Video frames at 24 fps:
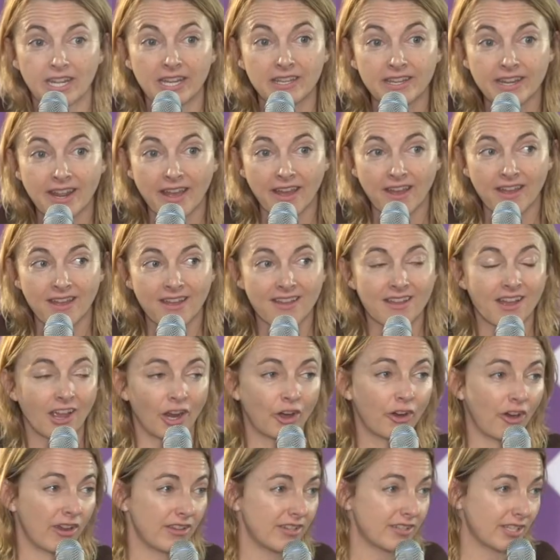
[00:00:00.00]
India,
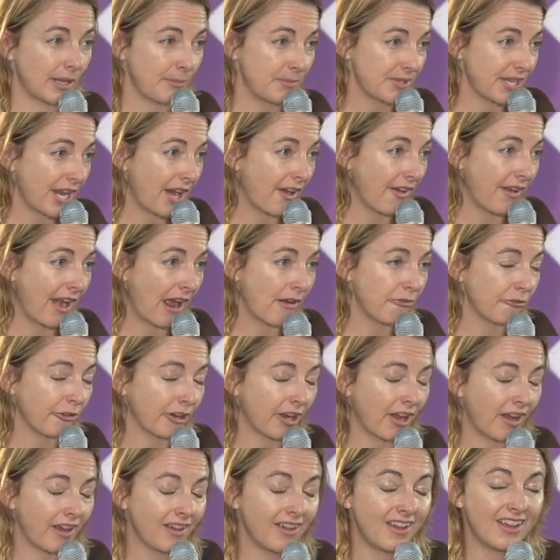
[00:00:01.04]
across sub Saharan
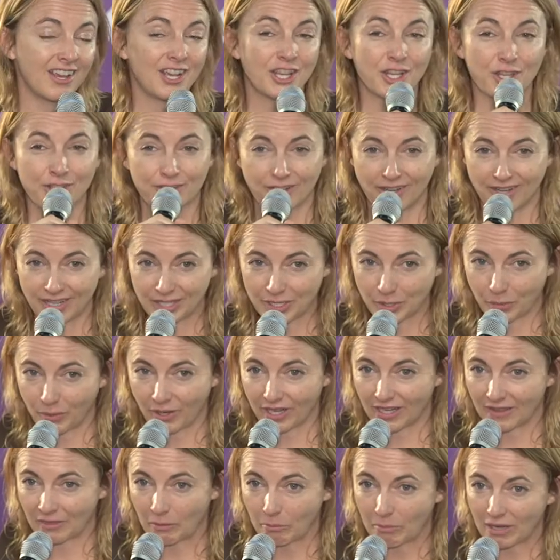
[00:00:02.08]
Africa, starting to
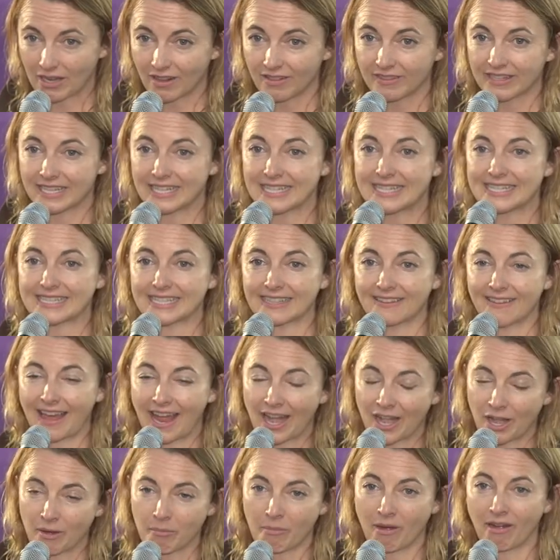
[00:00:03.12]
work in the Middle East,
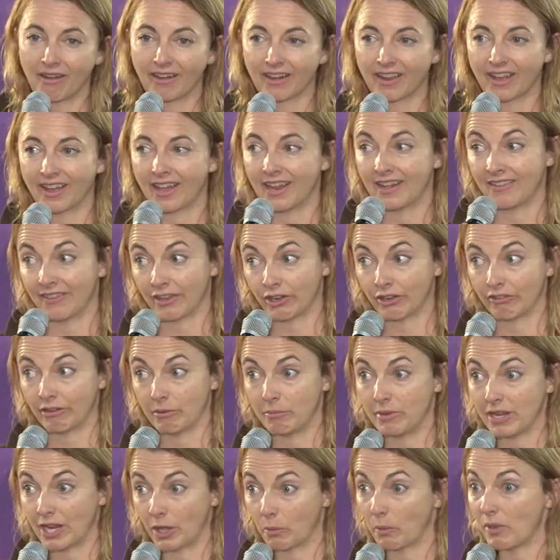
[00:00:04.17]
Latin America, and the
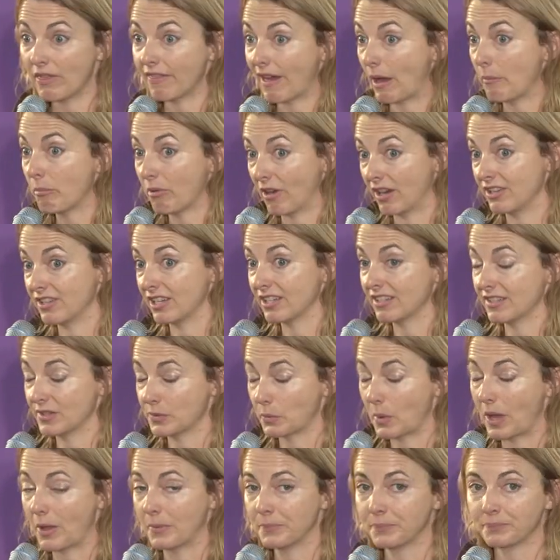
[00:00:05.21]
Caribbean with that project as
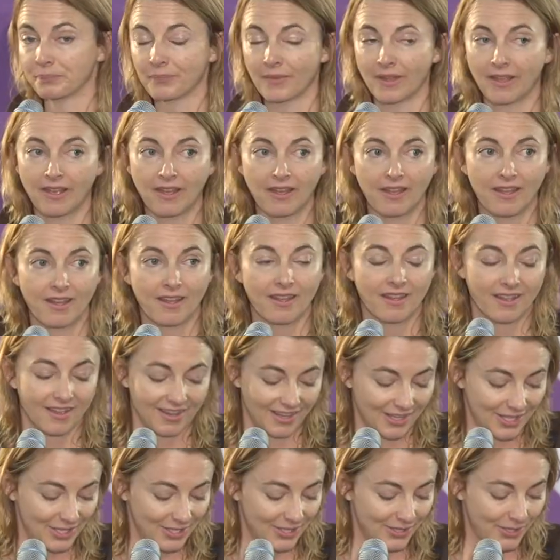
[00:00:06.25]
well.
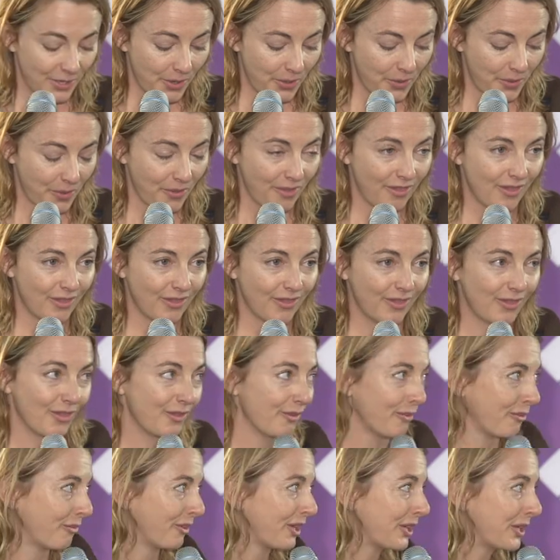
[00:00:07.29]
So,
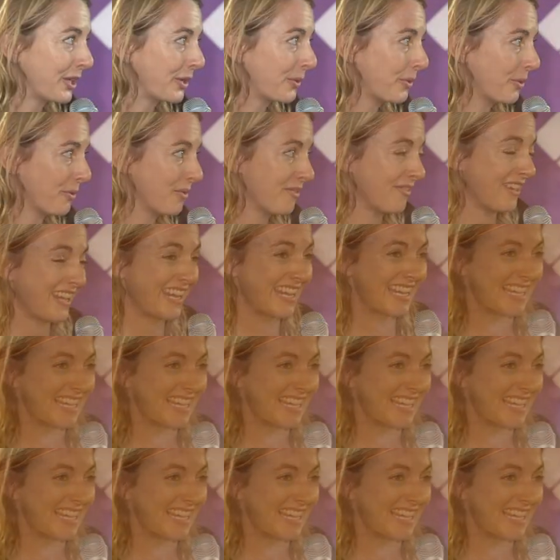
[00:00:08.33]
really cool thing